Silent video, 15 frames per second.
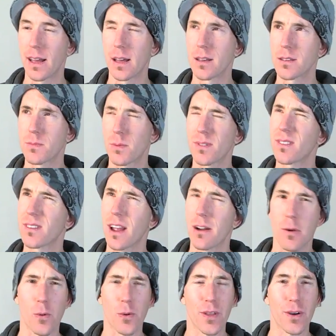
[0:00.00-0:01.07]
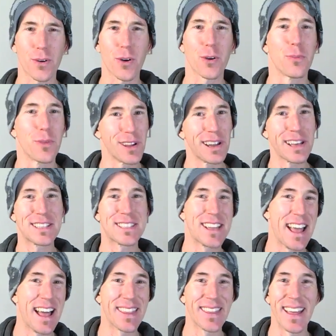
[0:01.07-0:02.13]
I can't remember what they were called, but the link's
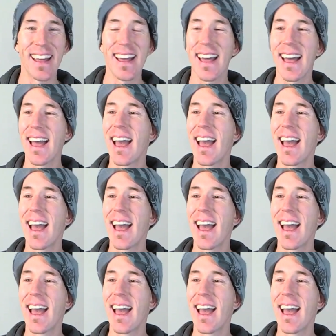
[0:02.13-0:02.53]
down there.